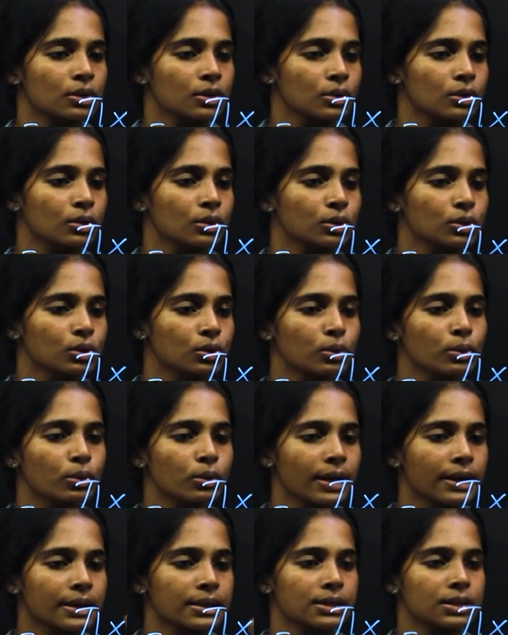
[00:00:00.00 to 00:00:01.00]
So
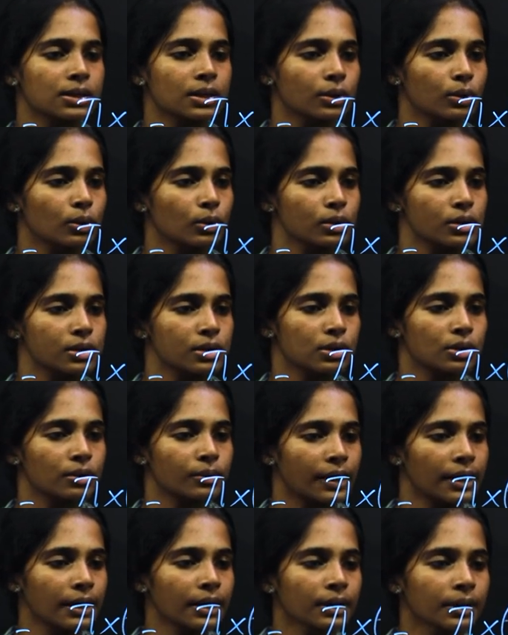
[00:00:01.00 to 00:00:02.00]
2x the whole
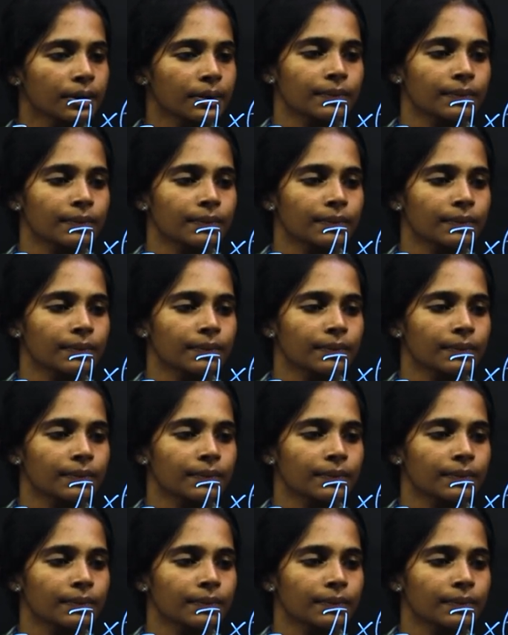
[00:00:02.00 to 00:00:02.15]
square